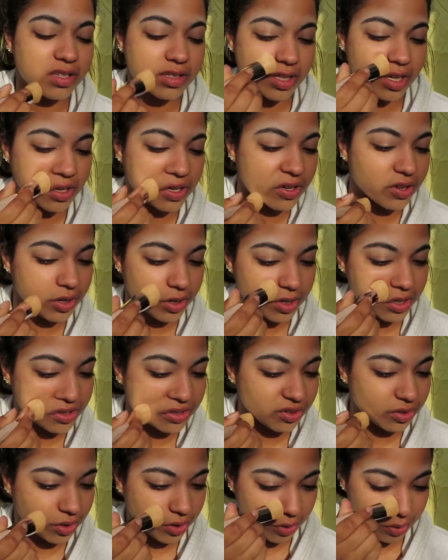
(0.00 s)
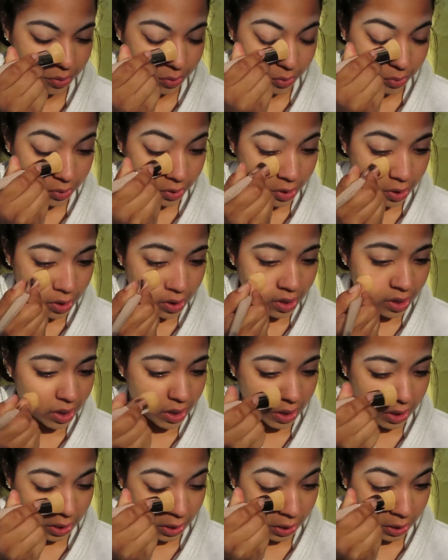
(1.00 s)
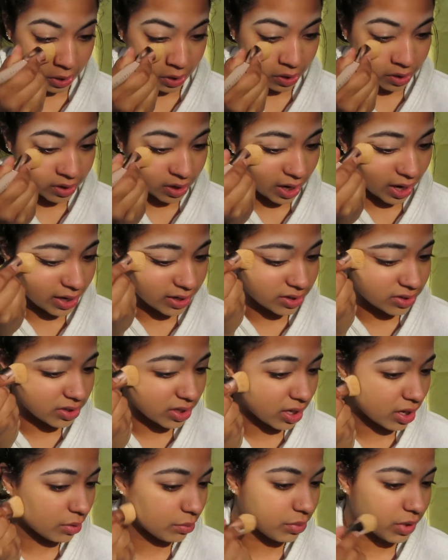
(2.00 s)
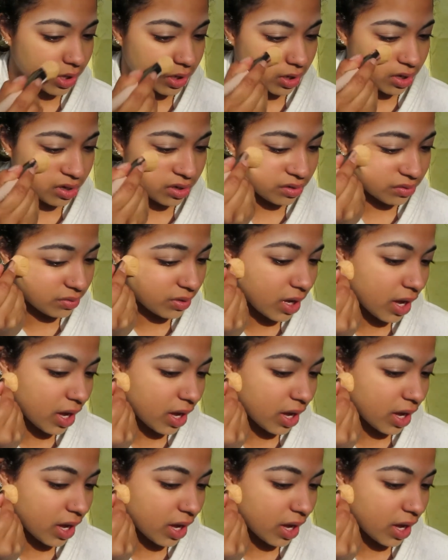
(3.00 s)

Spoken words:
It's like good as new and I just can't beat it.